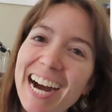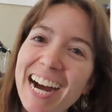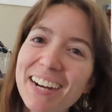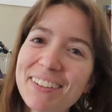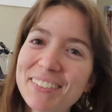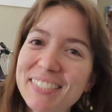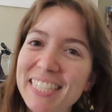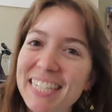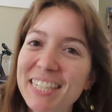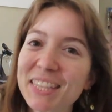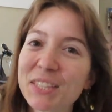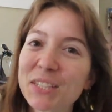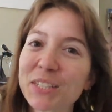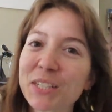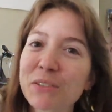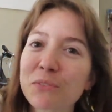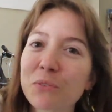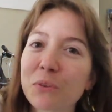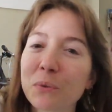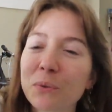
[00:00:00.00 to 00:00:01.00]
I was like
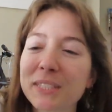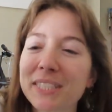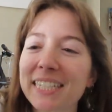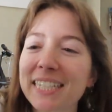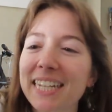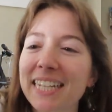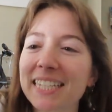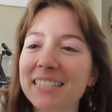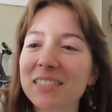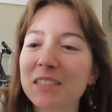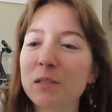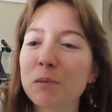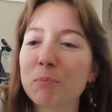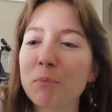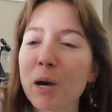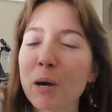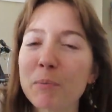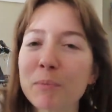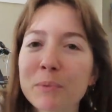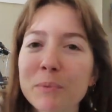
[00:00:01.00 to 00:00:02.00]
looking forward to getting to the
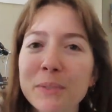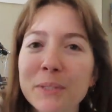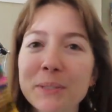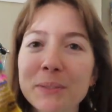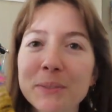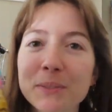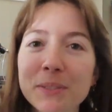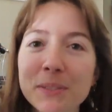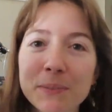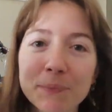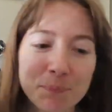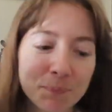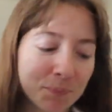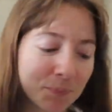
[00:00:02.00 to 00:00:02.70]
bobble rows.